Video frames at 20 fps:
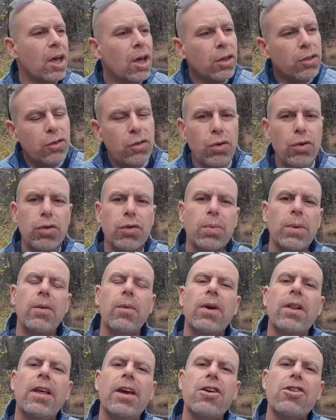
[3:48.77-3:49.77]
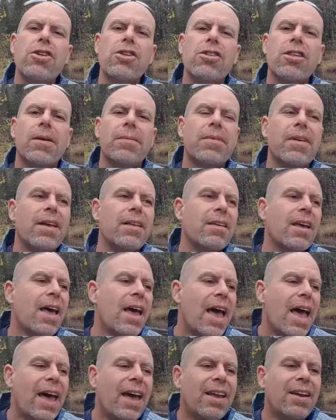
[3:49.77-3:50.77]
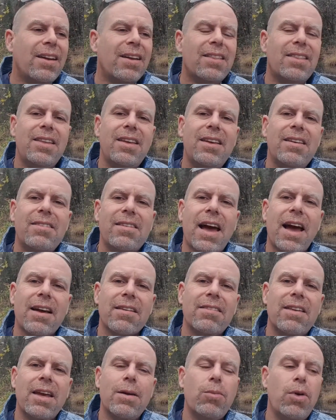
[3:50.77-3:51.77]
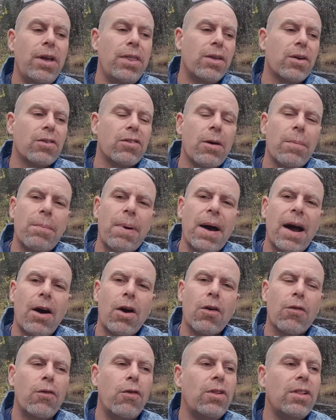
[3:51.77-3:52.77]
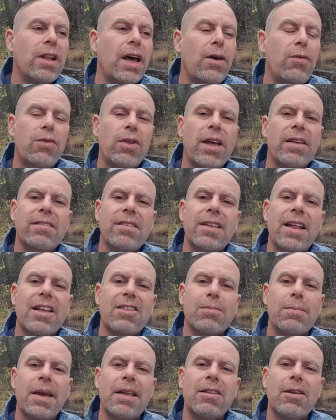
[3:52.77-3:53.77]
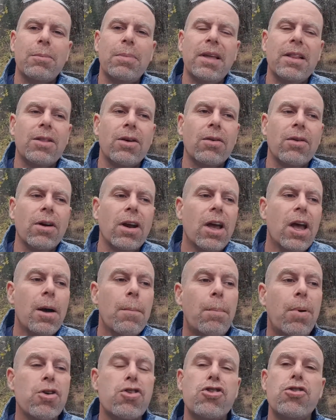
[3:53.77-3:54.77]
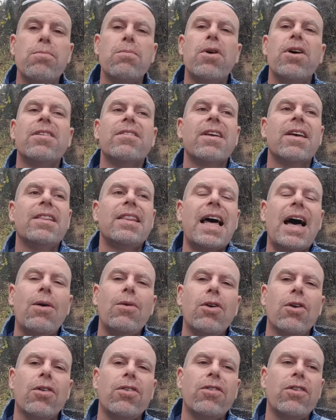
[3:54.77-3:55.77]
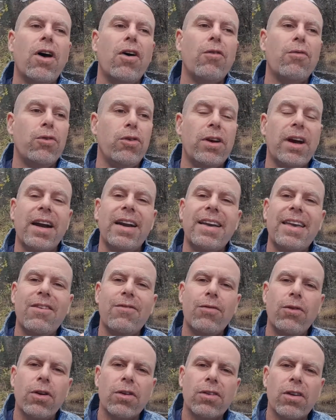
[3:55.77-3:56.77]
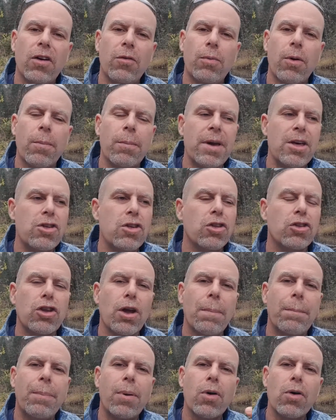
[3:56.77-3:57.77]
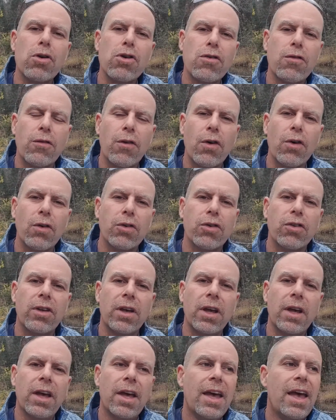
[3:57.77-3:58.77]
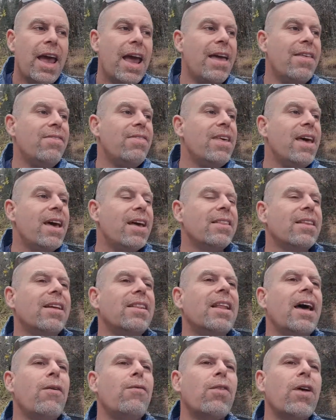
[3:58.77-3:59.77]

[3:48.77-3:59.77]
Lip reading: 2-3 relationships that ended the exact same way, there's a powerful life lesson that's meant to be learned. But you must allow yourself, you got to give yourself permission to purge first. And then the life